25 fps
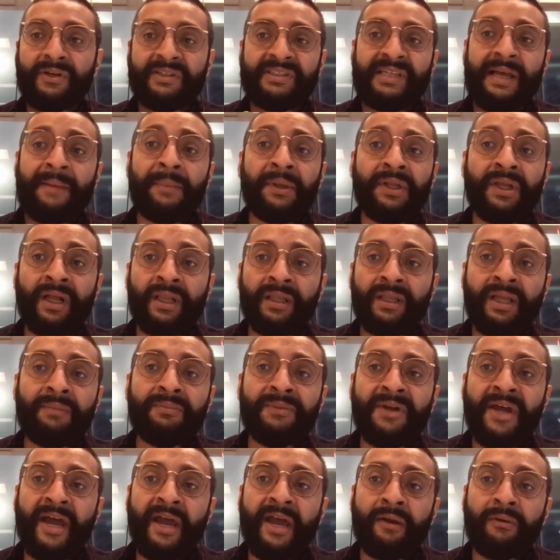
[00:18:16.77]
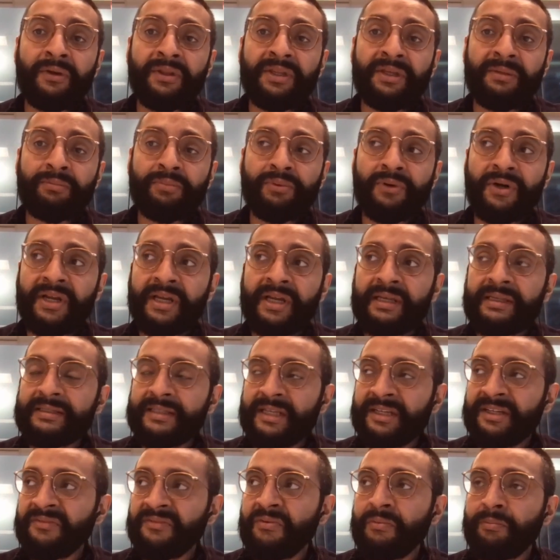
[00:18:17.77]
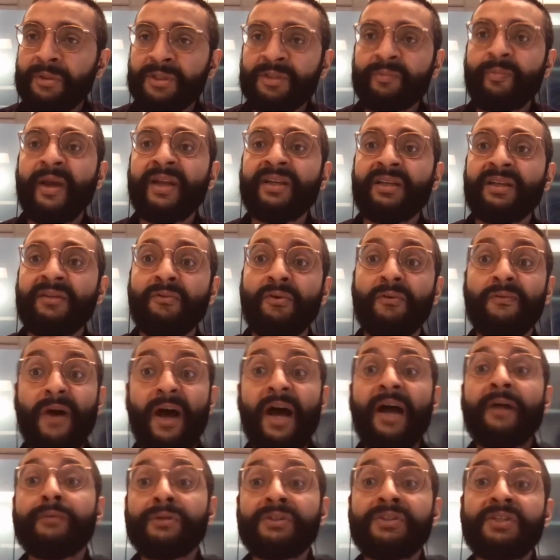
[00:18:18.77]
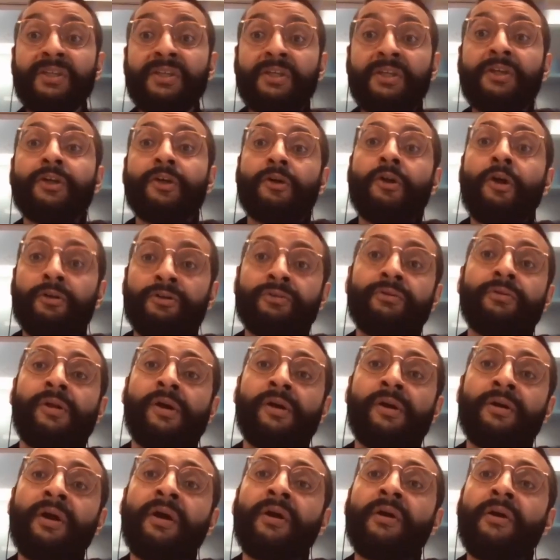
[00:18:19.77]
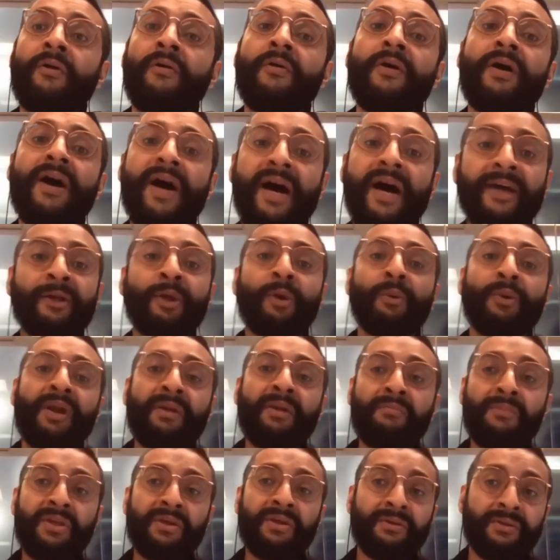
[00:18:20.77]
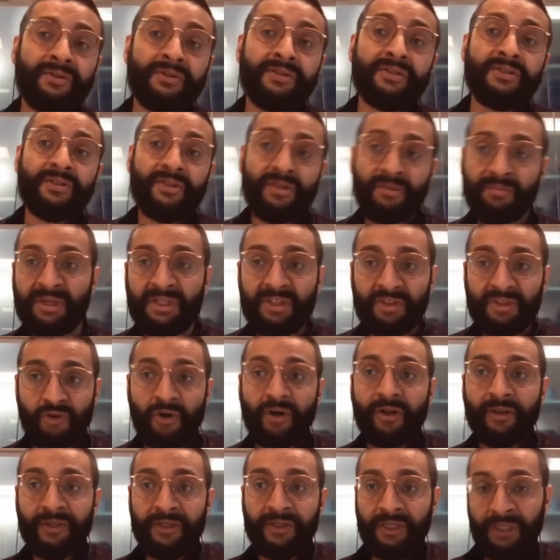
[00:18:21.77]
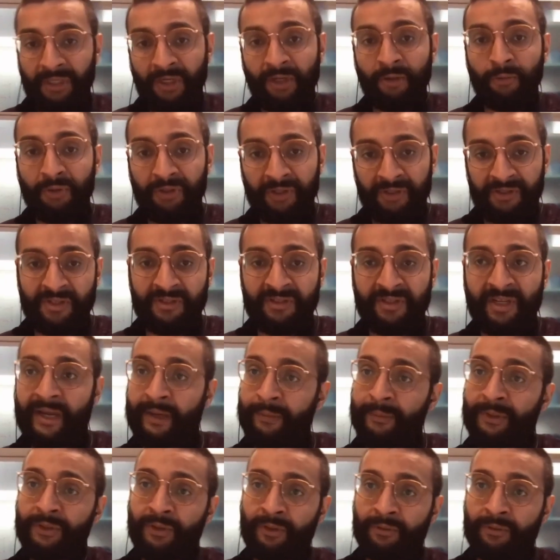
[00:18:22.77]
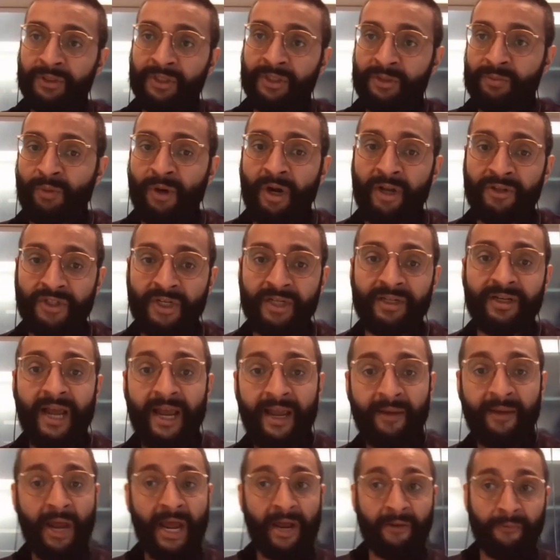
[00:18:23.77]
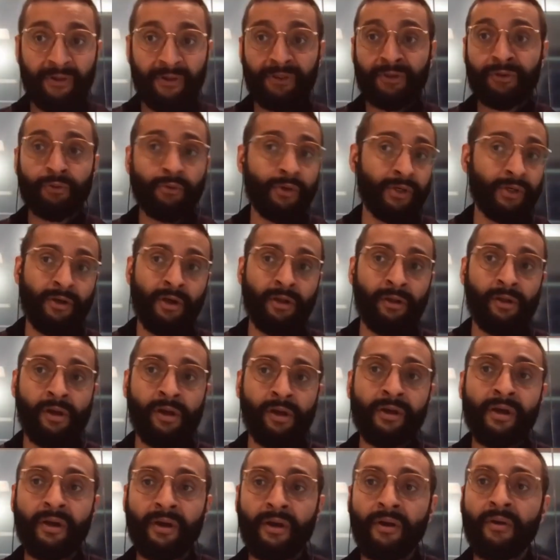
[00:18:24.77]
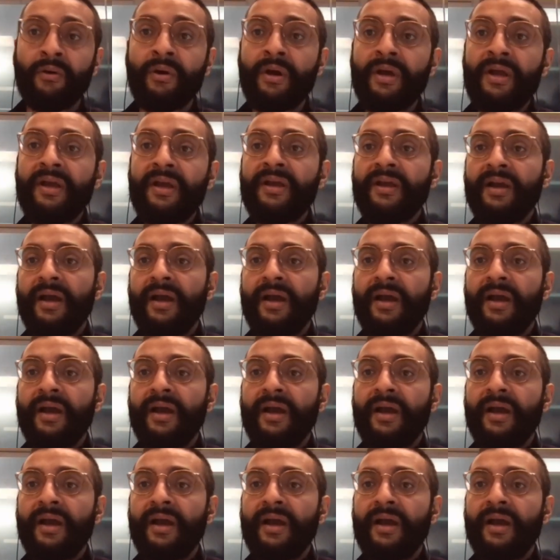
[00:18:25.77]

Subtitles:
For example, alumni really brings a different perspective of, I was here not too long ago. I know what it means to be struggling here with this assignment or with this project. I went through it not long ago.